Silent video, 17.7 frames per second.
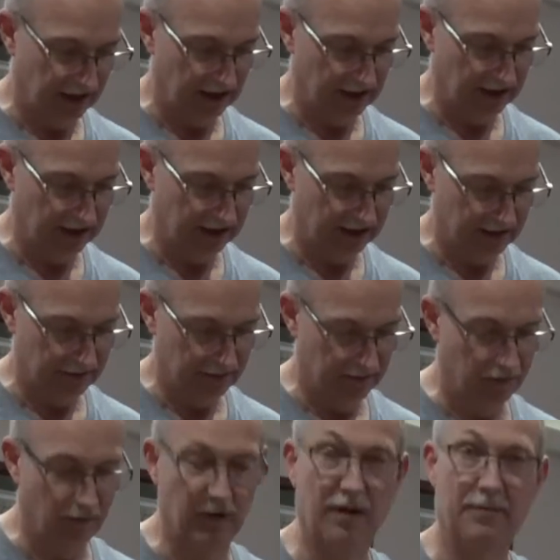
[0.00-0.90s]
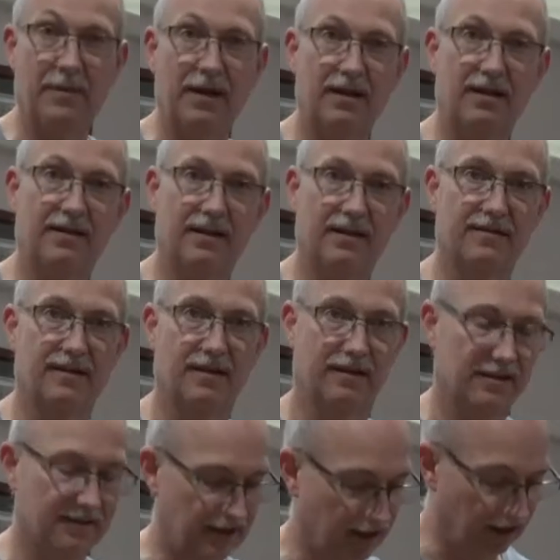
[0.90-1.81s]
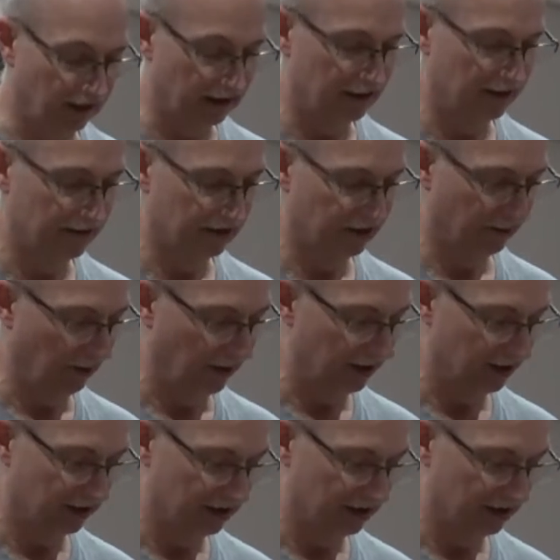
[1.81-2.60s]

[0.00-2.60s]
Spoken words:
I like, when I'm making things like this, I like using red